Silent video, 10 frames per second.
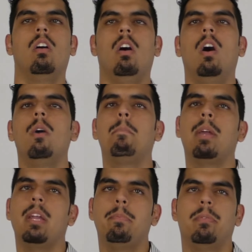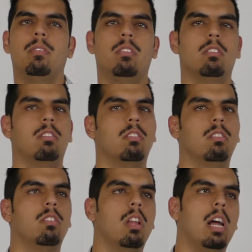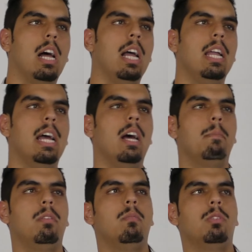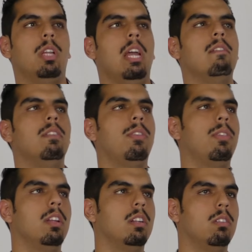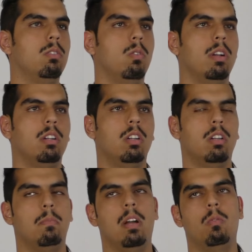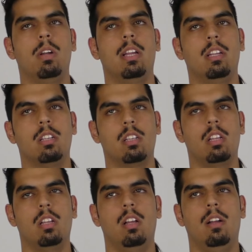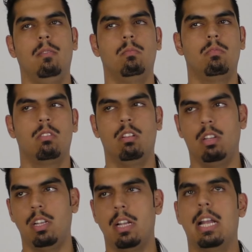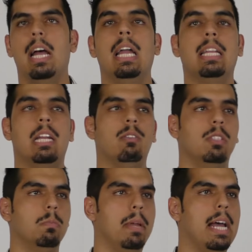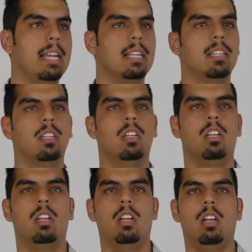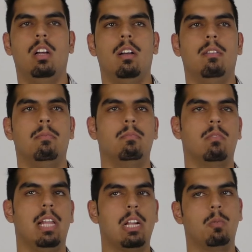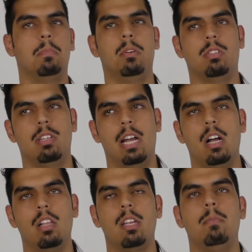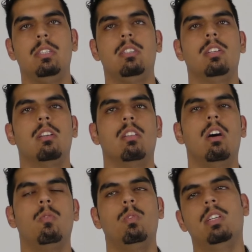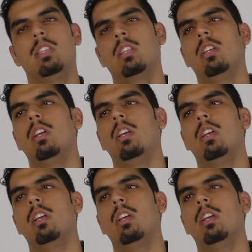on paper, I had pretty much everything going good my way. Good-looking guy, charismatic, likable personality, easy to get along with.